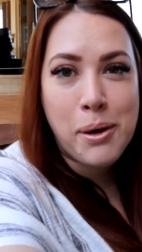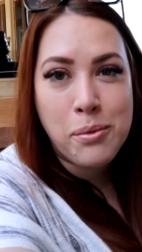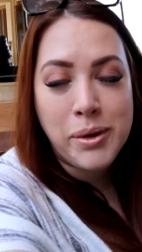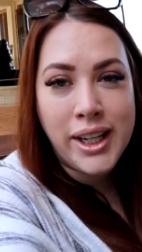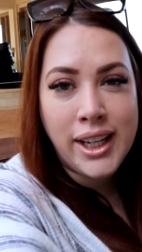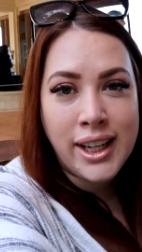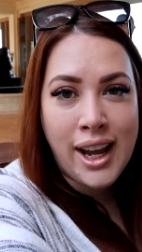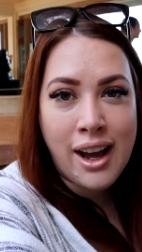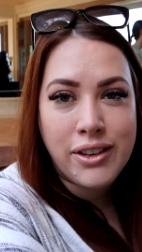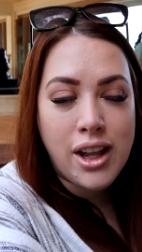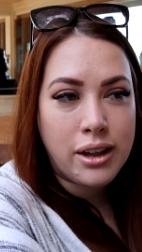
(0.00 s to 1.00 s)
but we
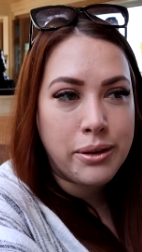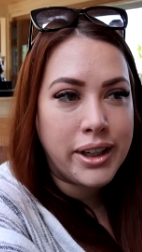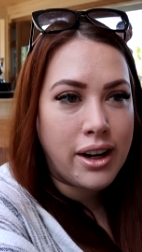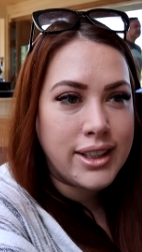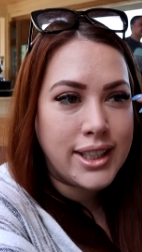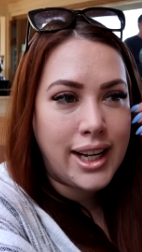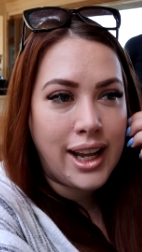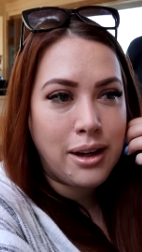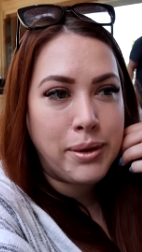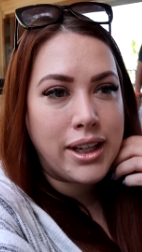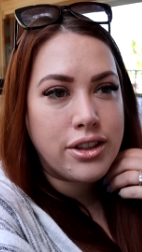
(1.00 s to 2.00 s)
have a lot going on
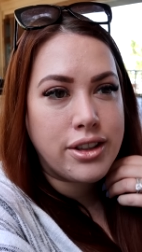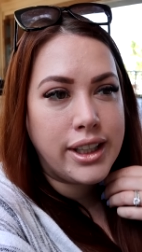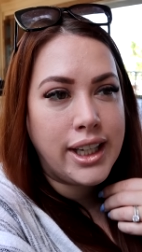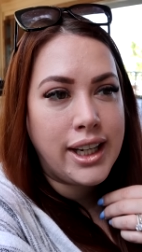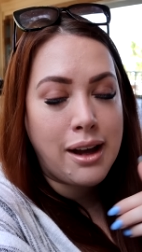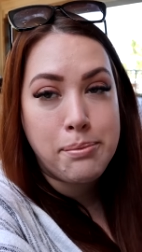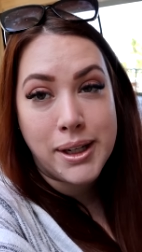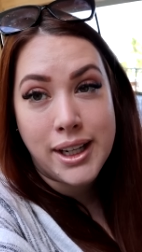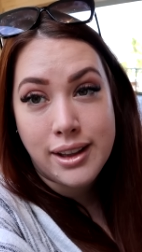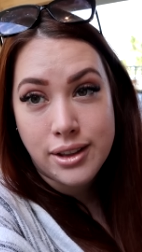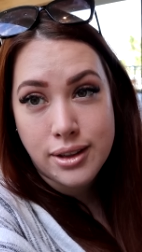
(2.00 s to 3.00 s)
today. We actually have
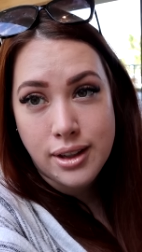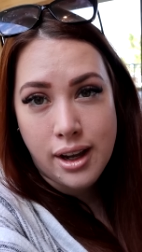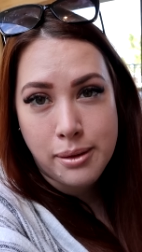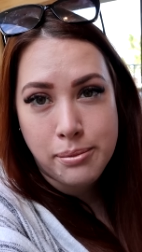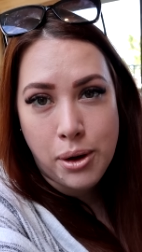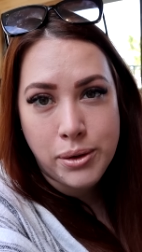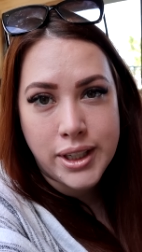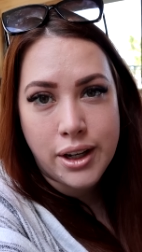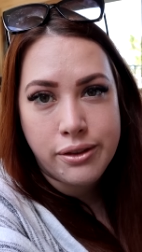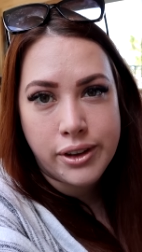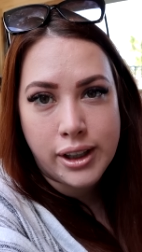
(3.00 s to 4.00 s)
been at this um,
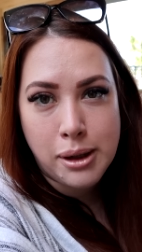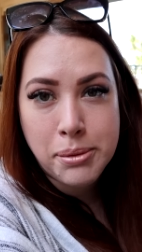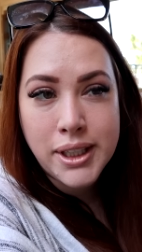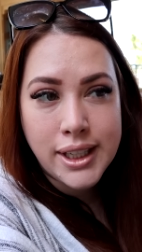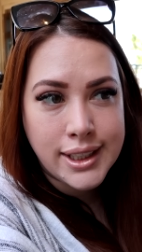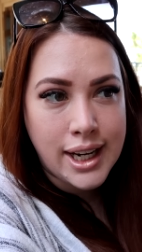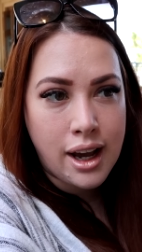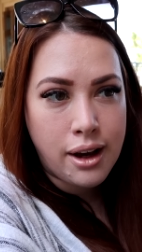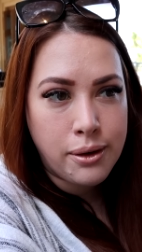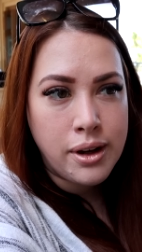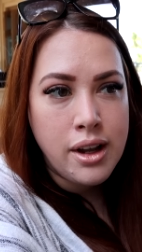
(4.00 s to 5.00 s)
hotel for a couple days
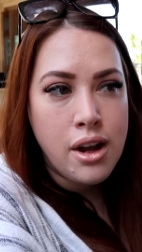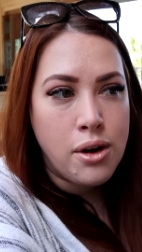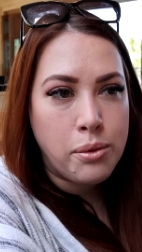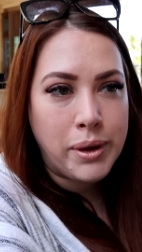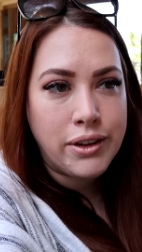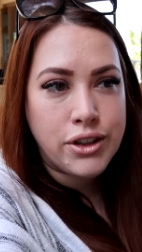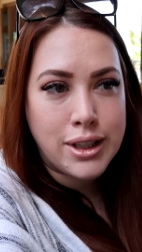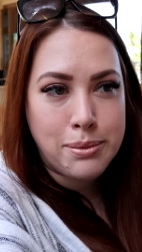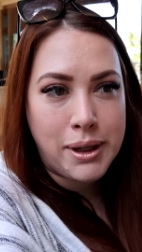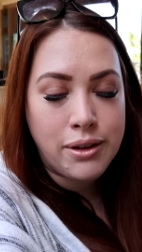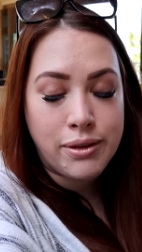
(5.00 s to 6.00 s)
now. We have
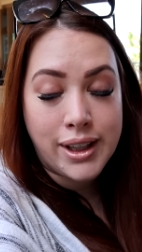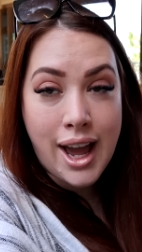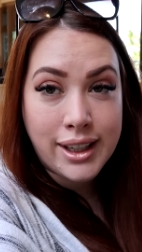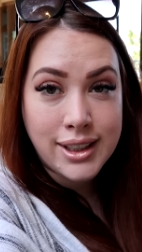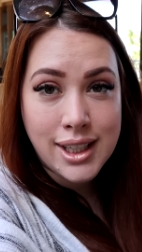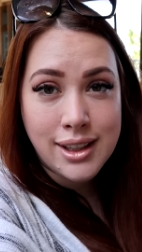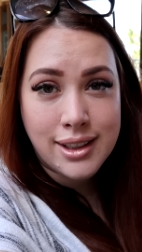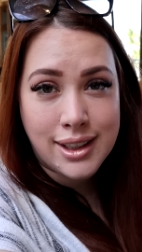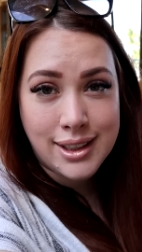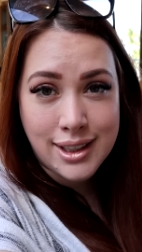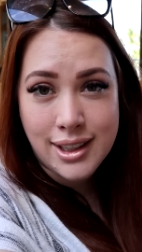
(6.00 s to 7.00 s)
just been relaxing
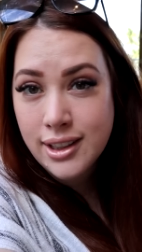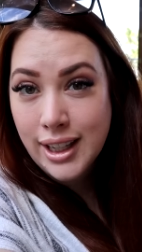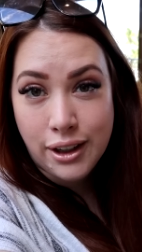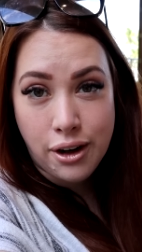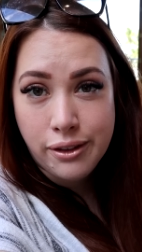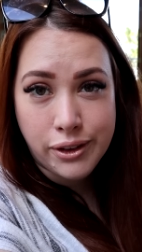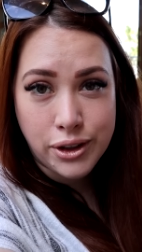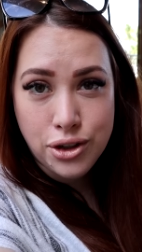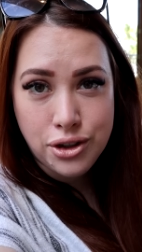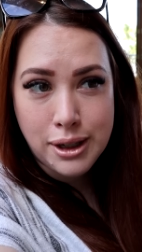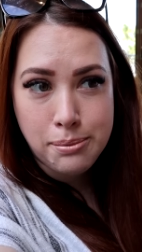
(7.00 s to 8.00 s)
this because this is like our
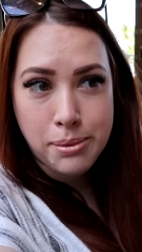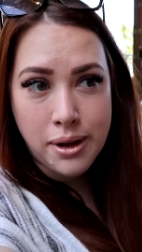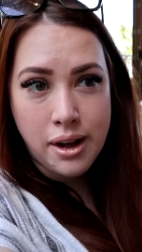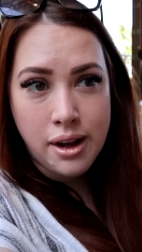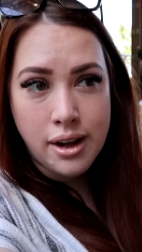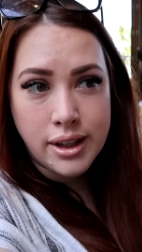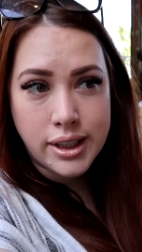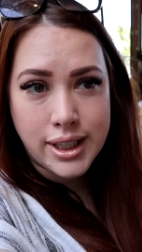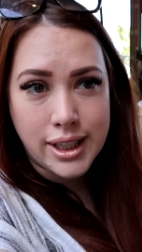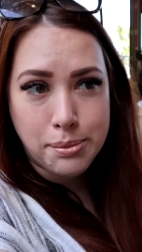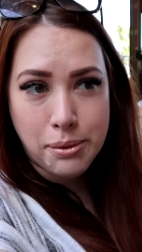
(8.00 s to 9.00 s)
first trip
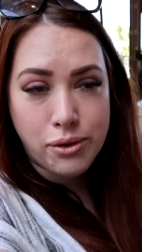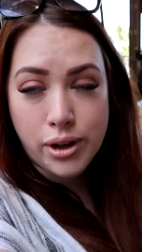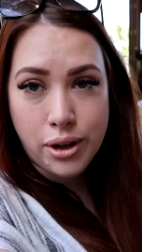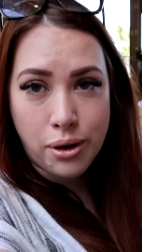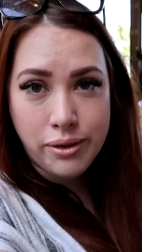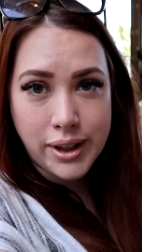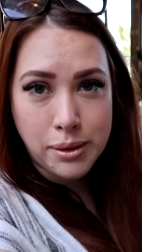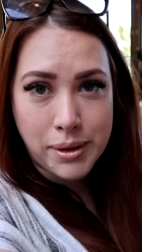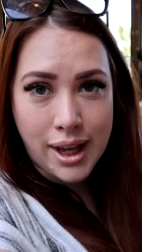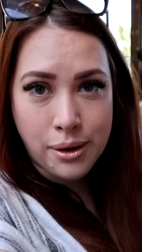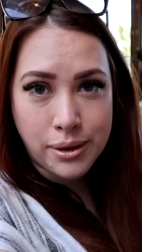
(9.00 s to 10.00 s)
since before COVID
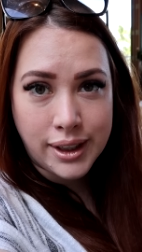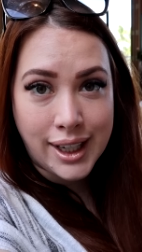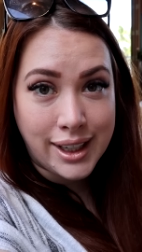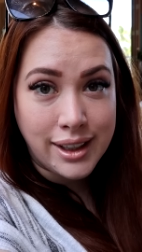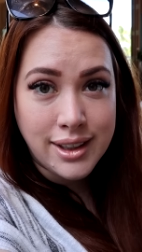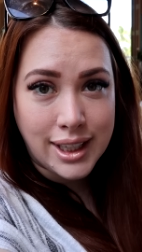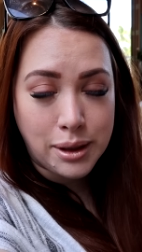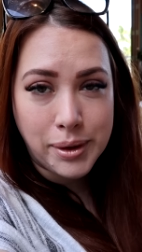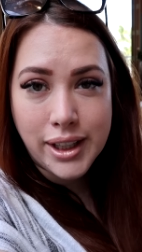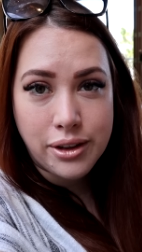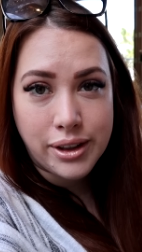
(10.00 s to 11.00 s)
without kids. Like
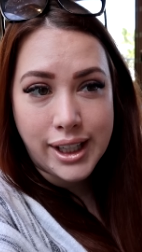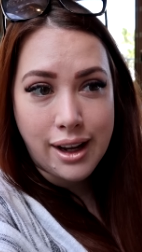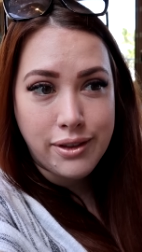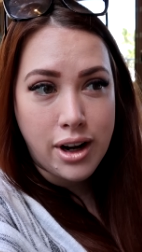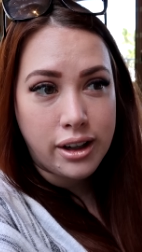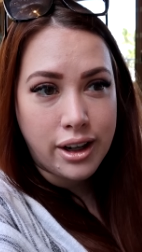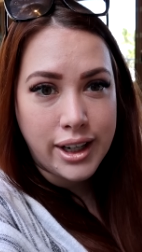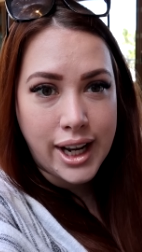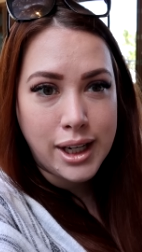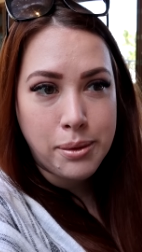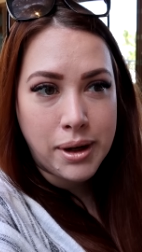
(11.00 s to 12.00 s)
we literally have not gone
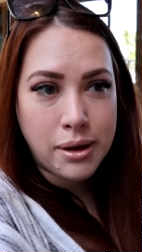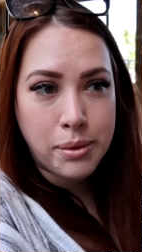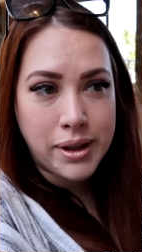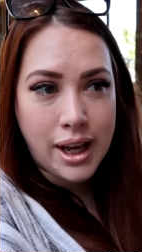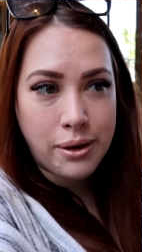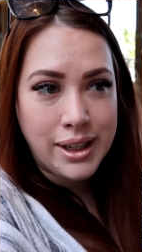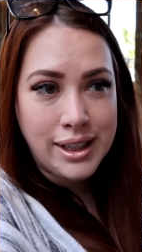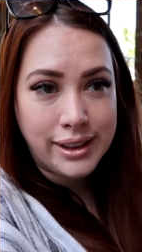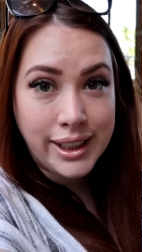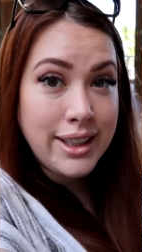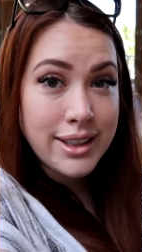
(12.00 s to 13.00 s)
anywhere without
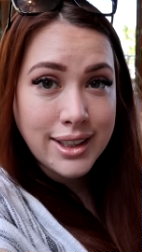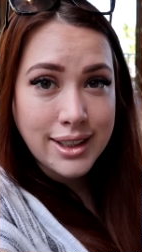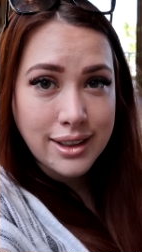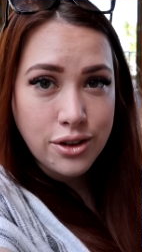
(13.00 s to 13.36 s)
at least